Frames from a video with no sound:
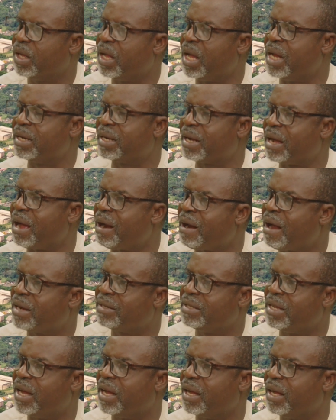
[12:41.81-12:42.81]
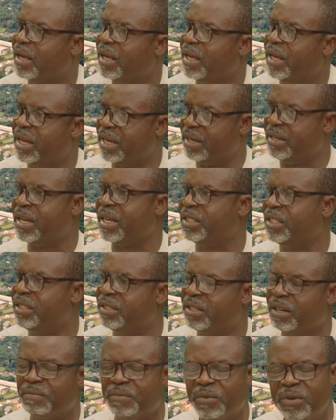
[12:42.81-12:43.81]
and character in their
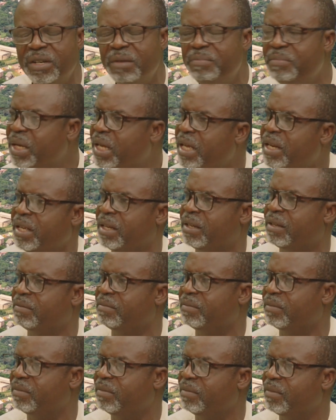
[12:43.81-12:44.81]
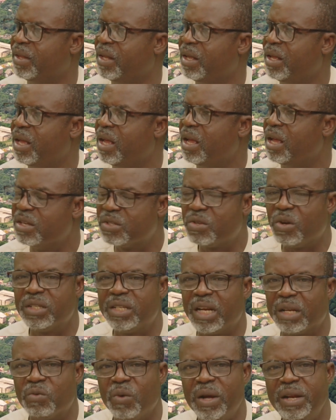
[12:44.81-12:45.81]
children from the beginning, so
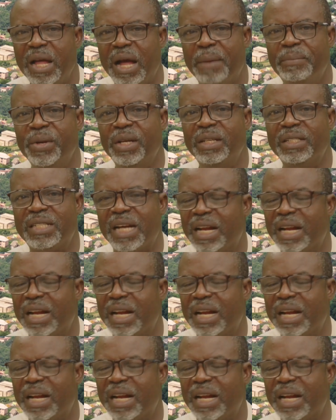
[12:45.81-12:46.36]
that when they are being